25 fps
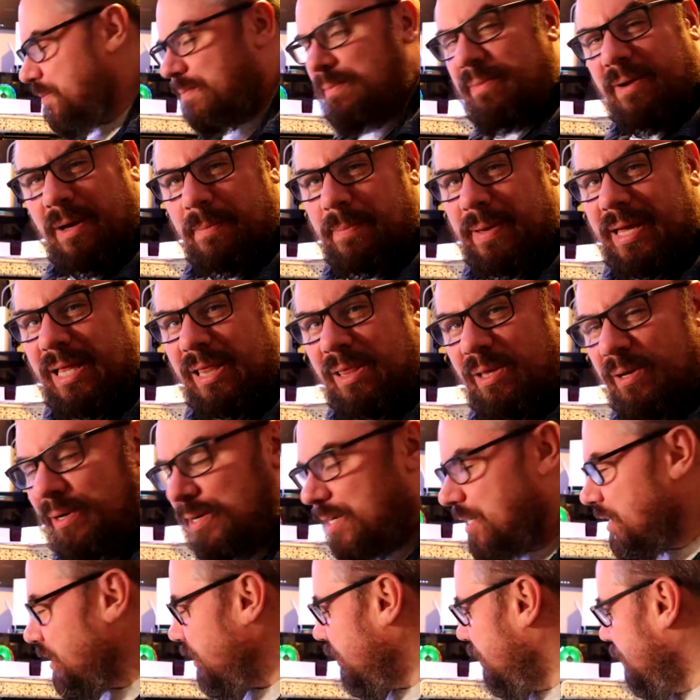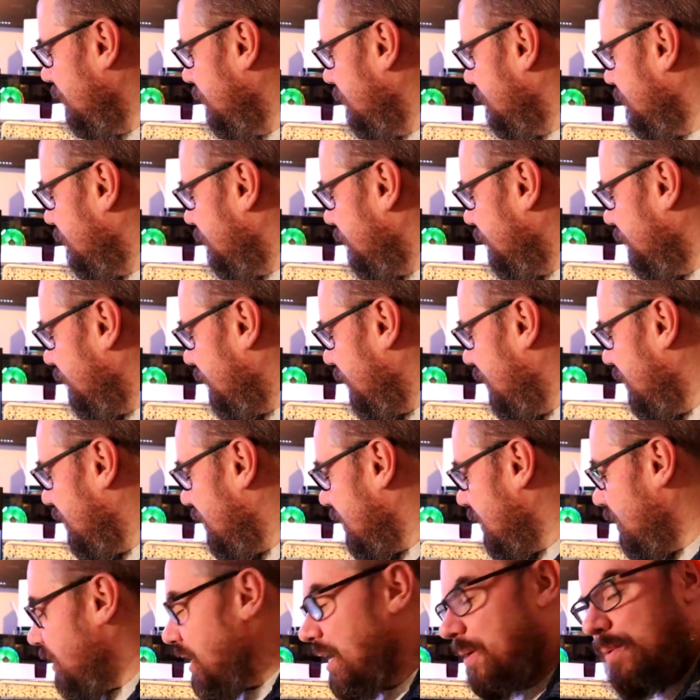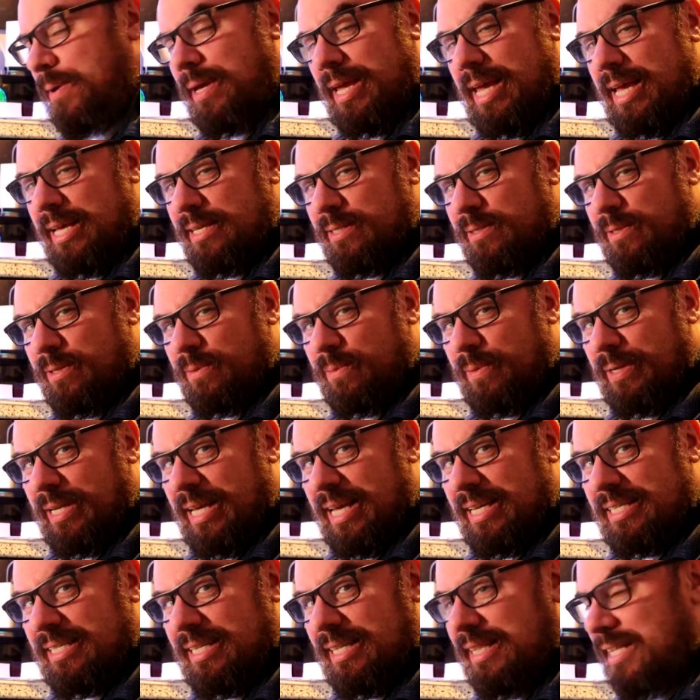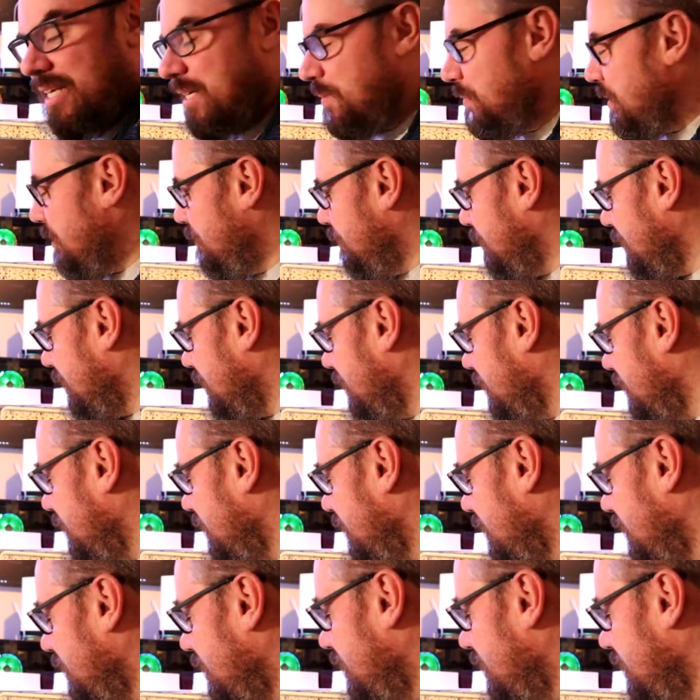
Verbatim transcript: him a bit longer and see how he gets on when he gets a little bit bigger.